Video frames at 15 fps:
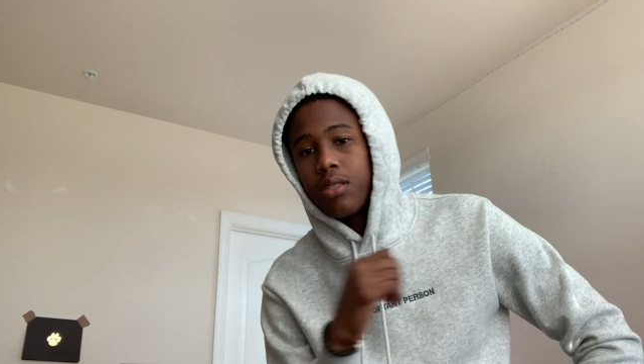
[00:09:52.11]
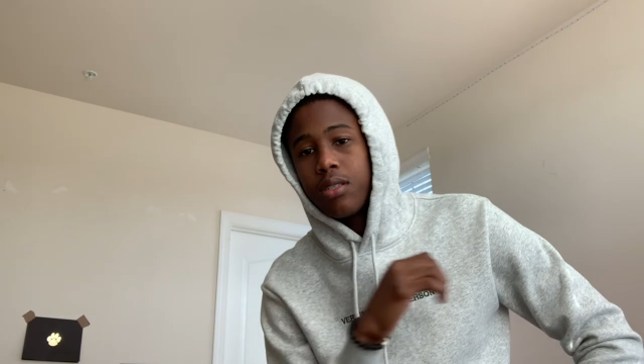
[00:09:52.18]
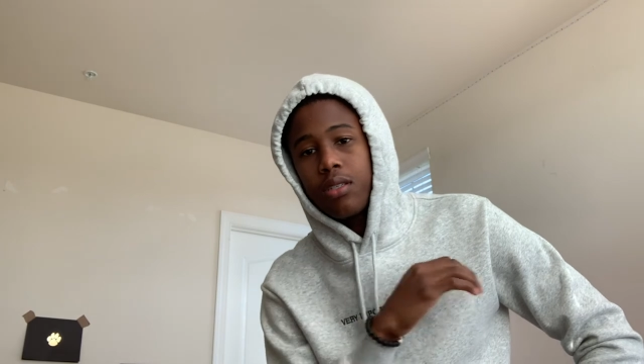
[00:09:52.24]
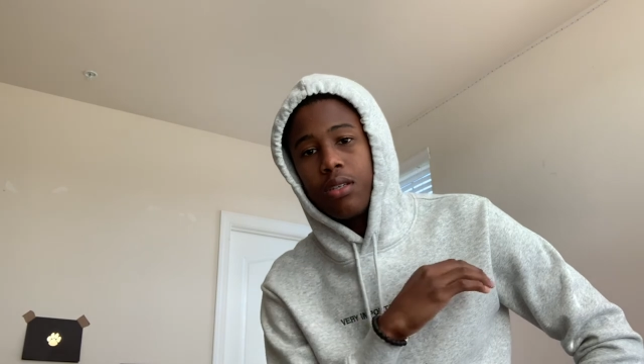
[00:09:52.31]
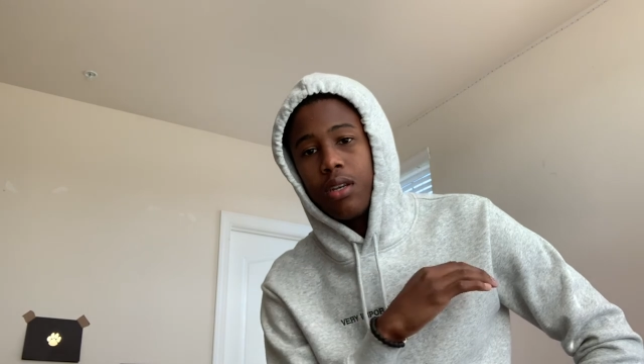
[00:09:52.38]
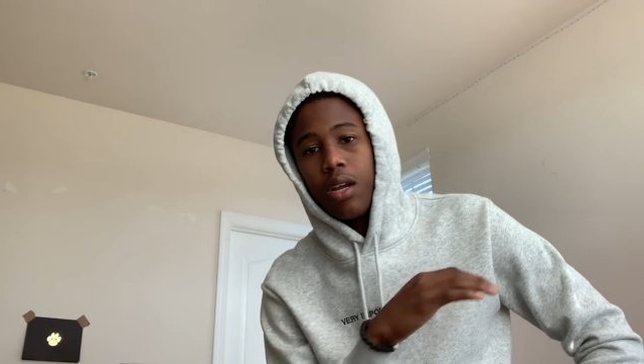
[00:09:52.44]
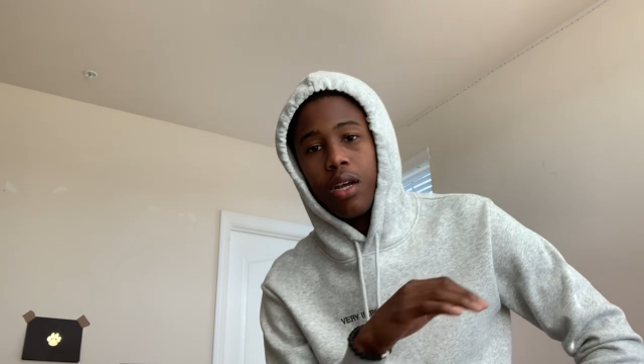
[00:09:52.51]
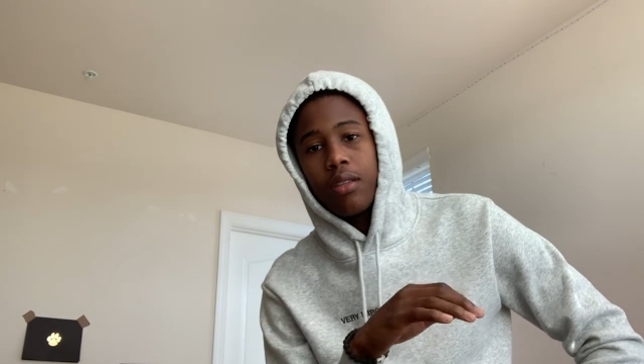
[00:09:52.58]

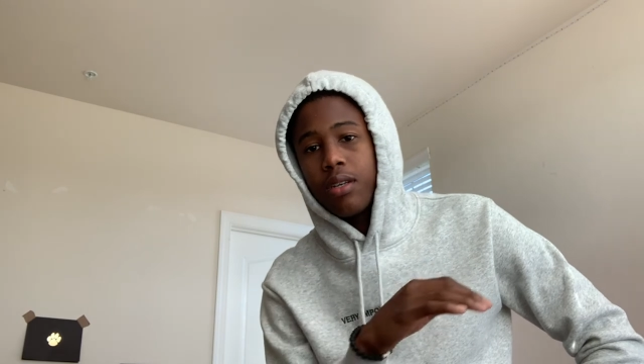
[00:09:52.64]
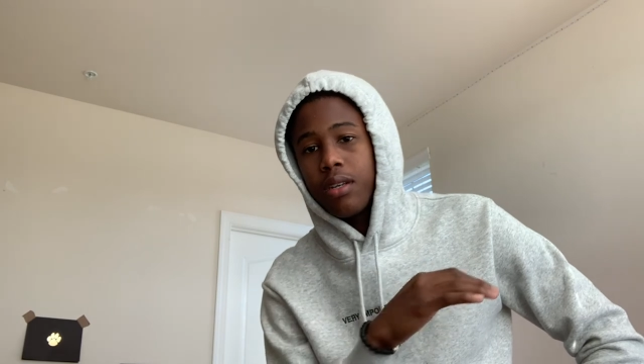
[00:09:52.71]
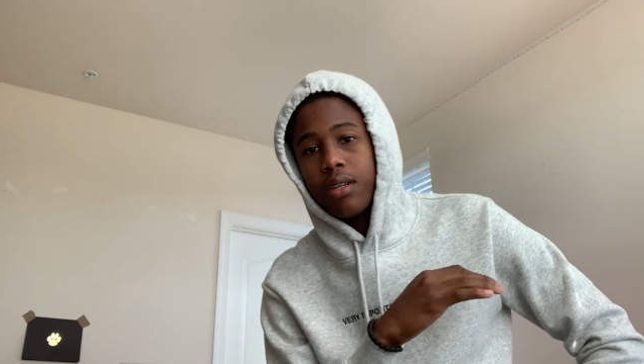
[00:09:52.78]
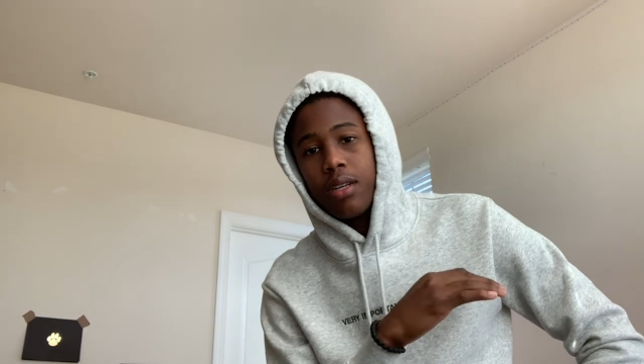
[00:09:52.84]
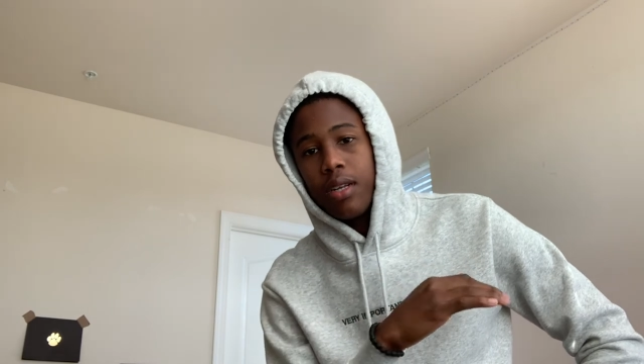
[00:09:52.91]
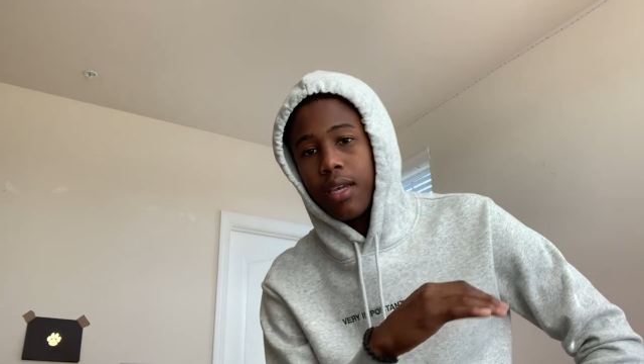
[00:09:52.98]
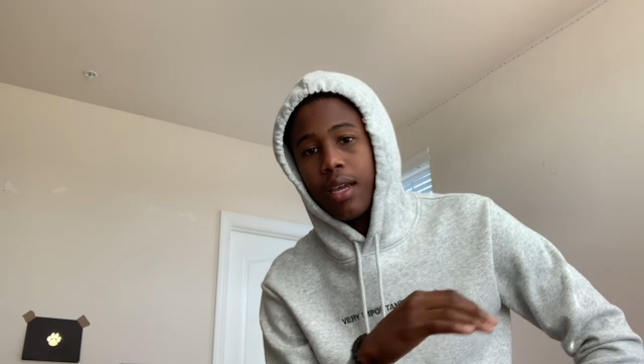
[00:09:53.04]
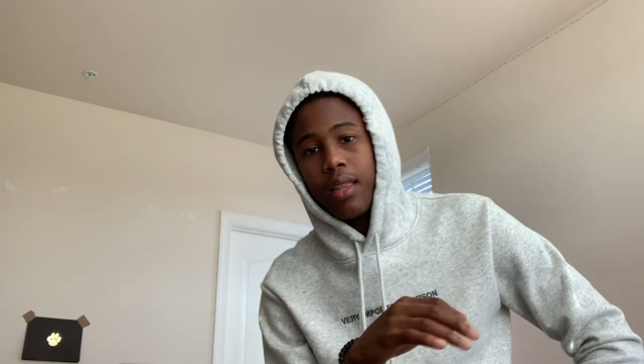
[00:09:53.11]
nothing
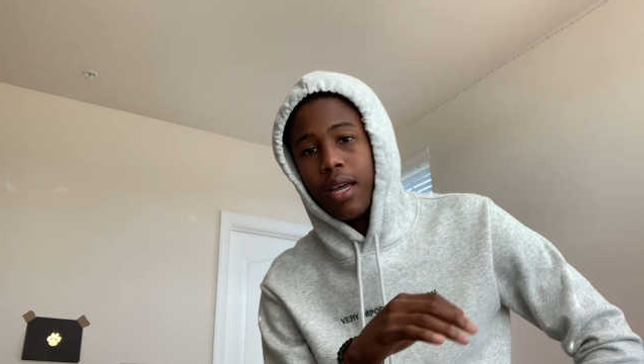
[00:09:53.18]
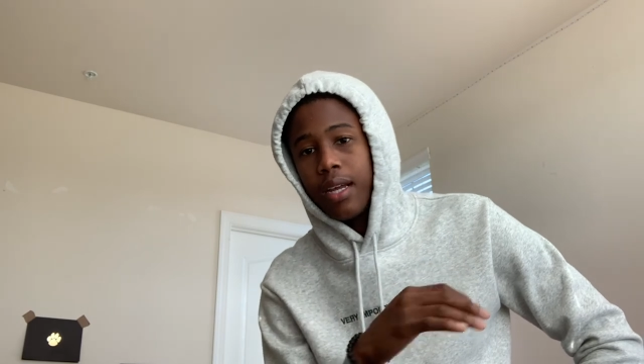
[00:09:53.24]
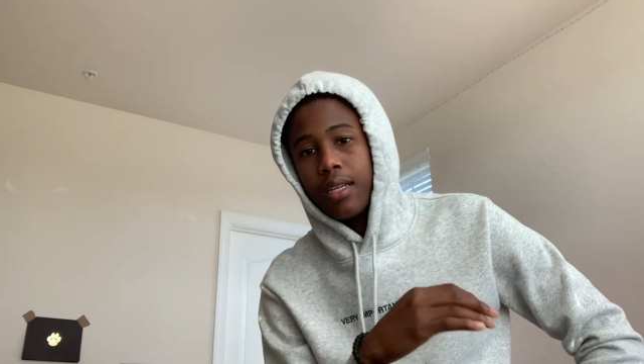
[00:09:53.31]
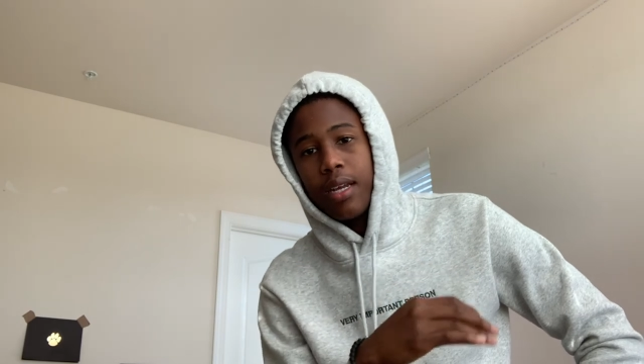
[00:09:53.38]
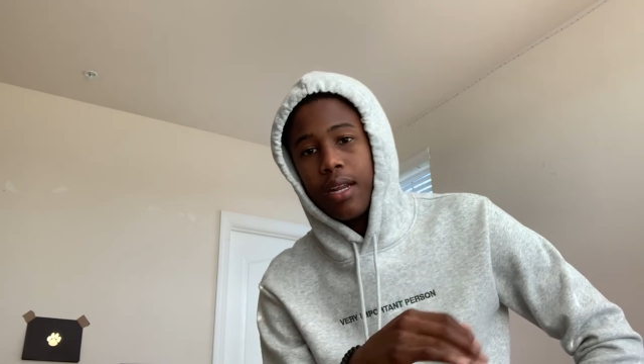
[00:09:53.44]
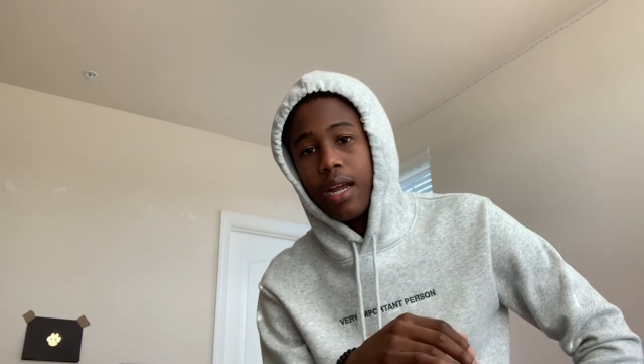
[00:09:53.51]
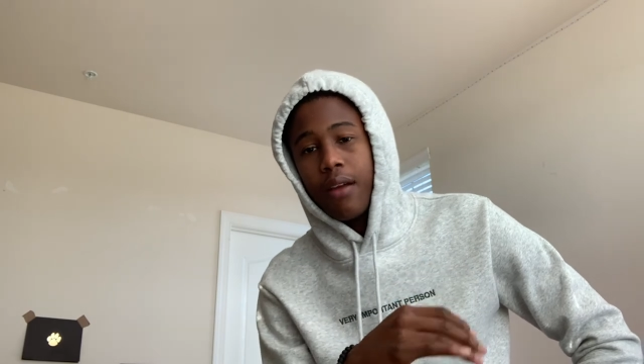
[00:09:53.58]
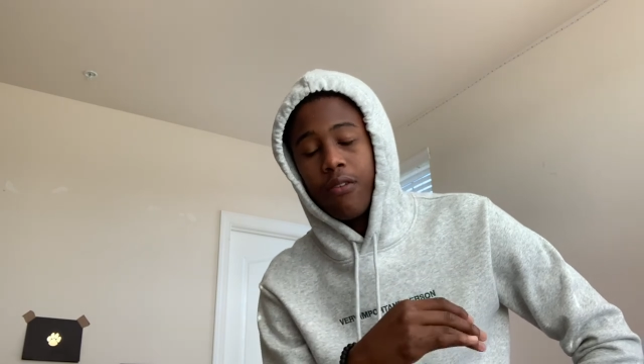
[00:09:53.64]
again like
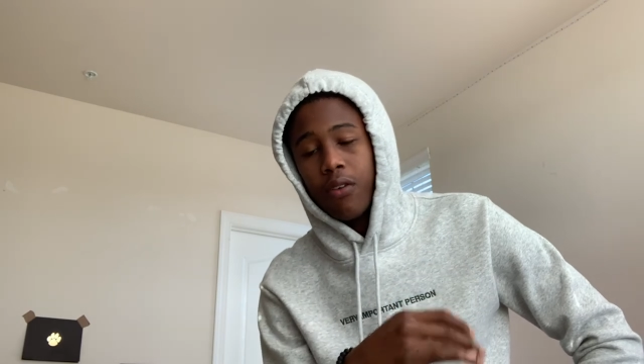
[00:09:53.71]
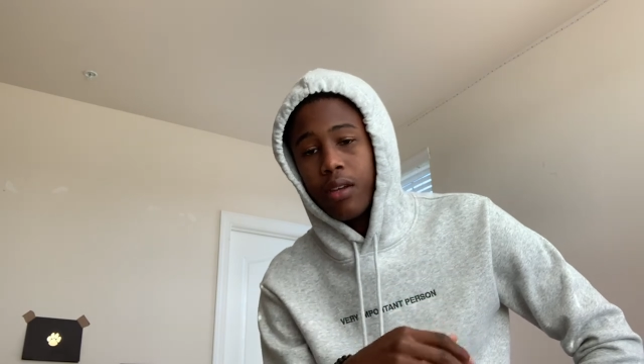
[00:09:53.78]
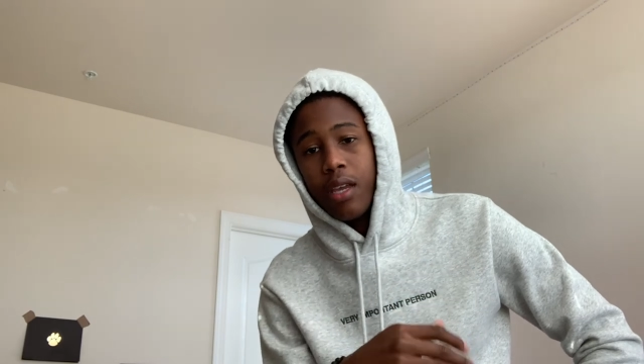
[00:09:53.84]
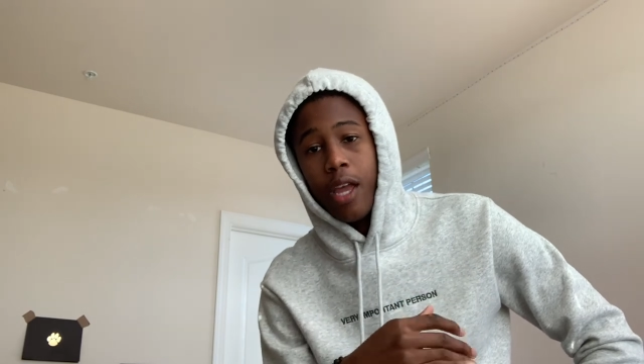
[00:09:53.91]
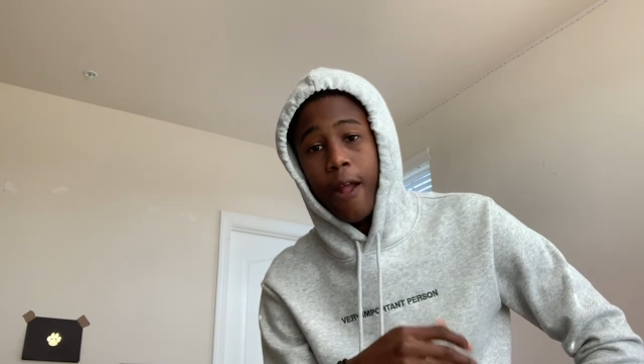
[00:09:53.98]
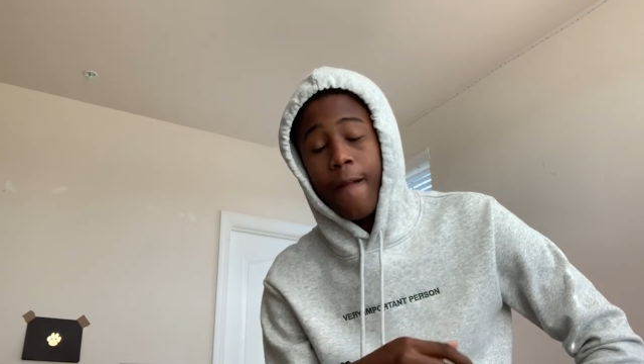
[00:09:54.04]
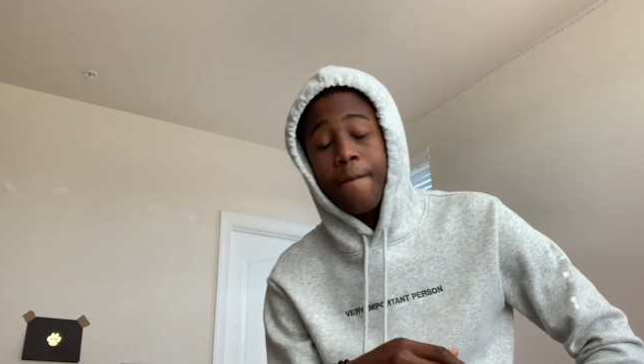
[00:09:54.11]
that ever again.